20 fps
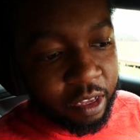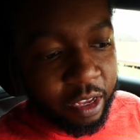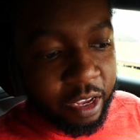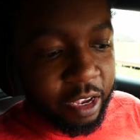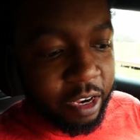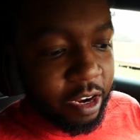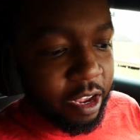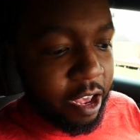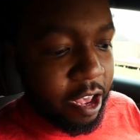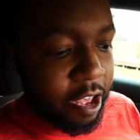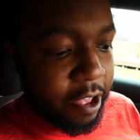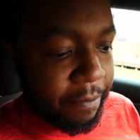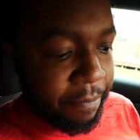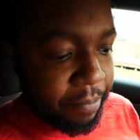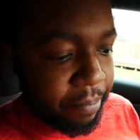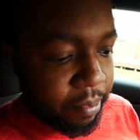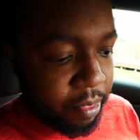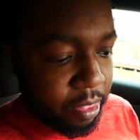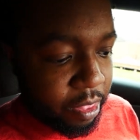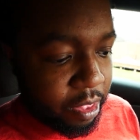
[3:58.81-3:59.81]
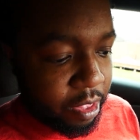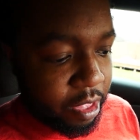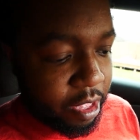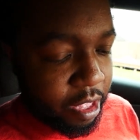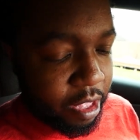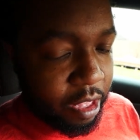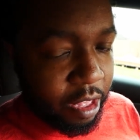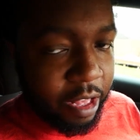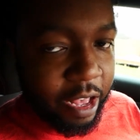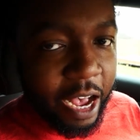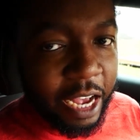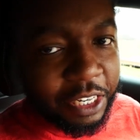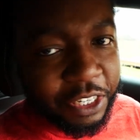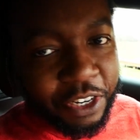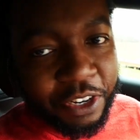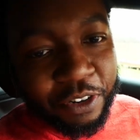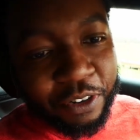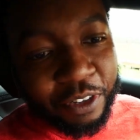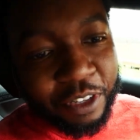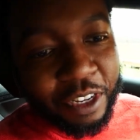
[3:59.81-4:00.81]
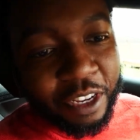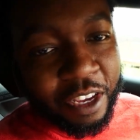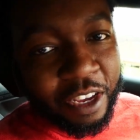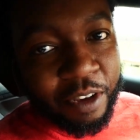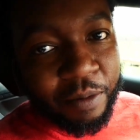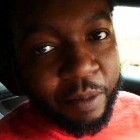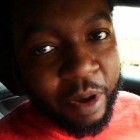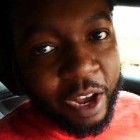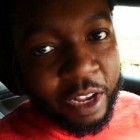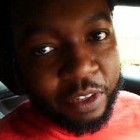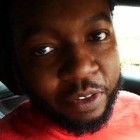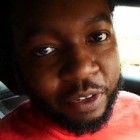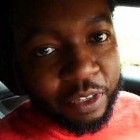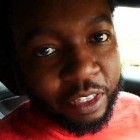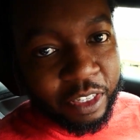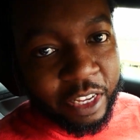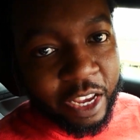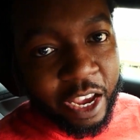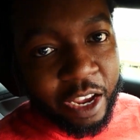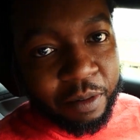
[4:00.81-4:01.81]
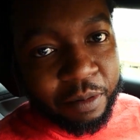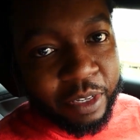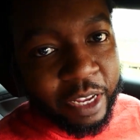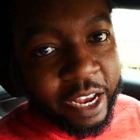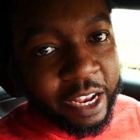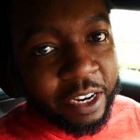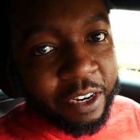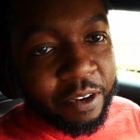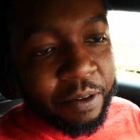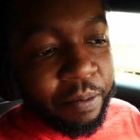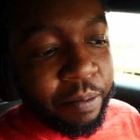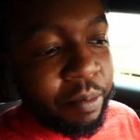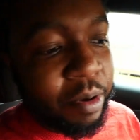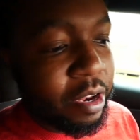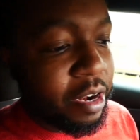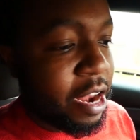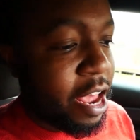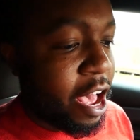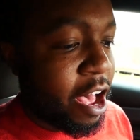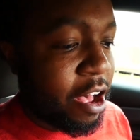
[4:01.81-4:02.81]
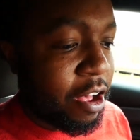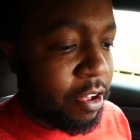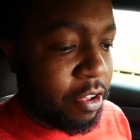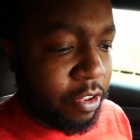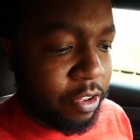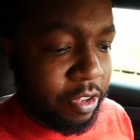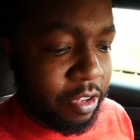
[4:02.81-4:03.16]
And I generally keep mine on the same setting, but now